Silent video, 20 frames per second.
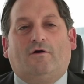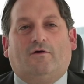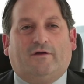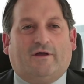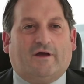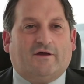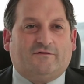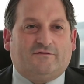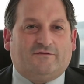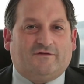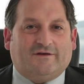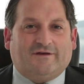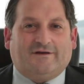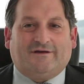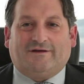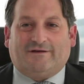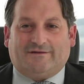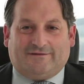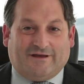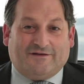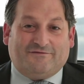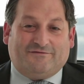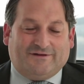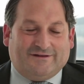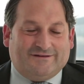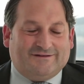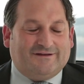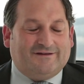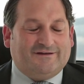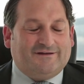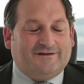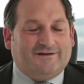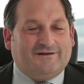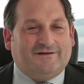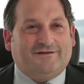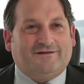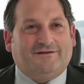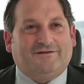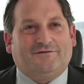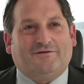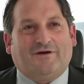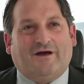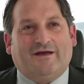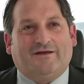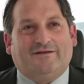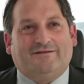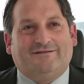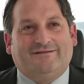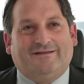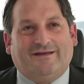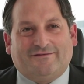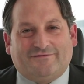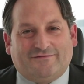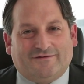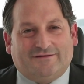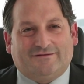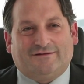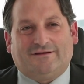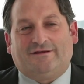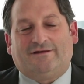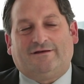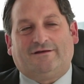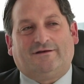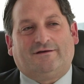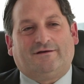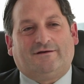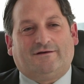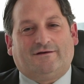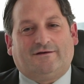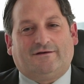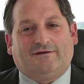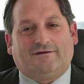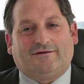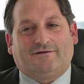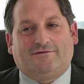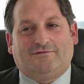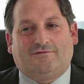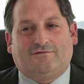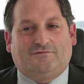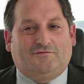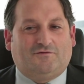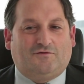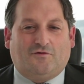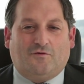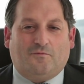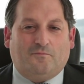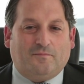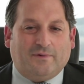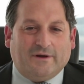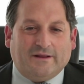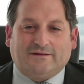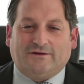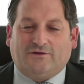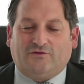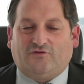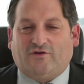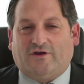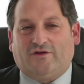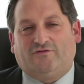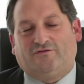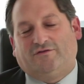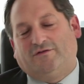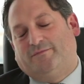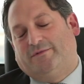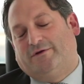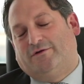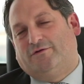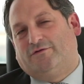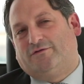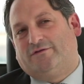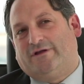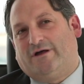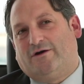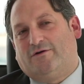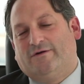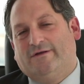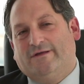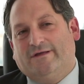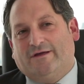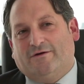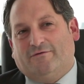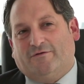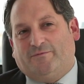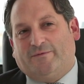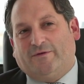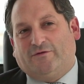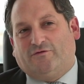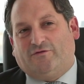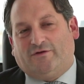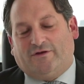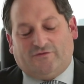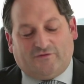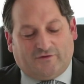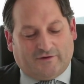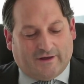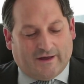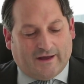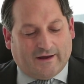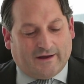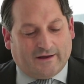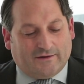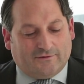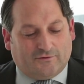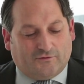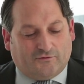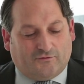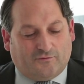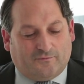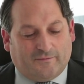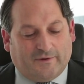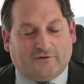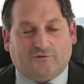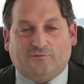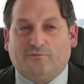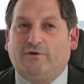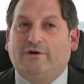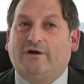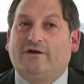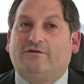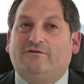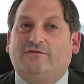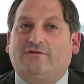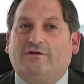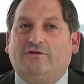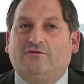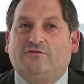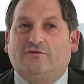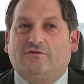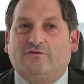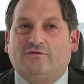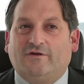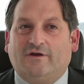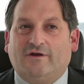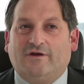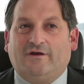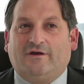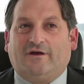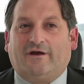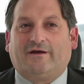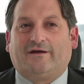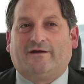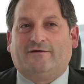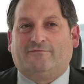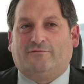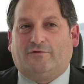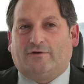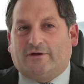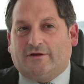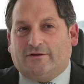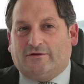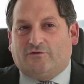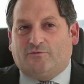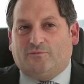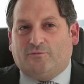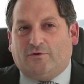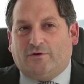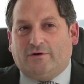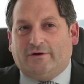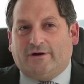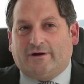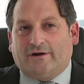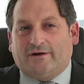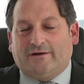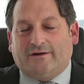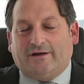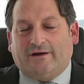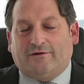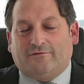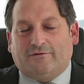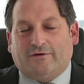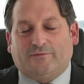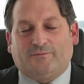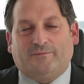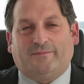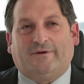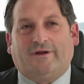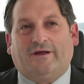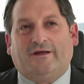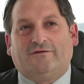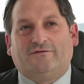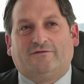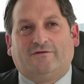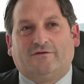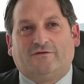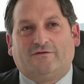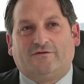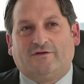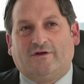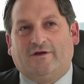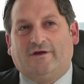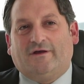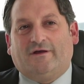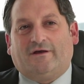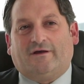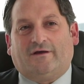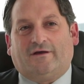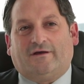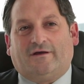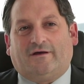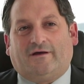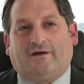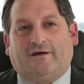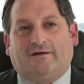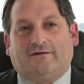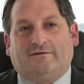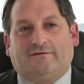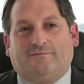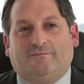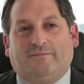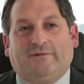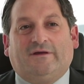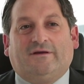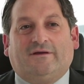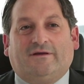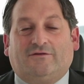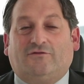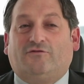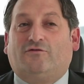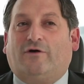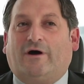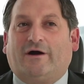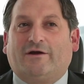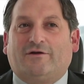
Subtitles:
Oh yes, definitely. I definitely completely changed it, because now with piezosurgery I can also make smaller incisions, I can work in smaller, narrower places, and being it so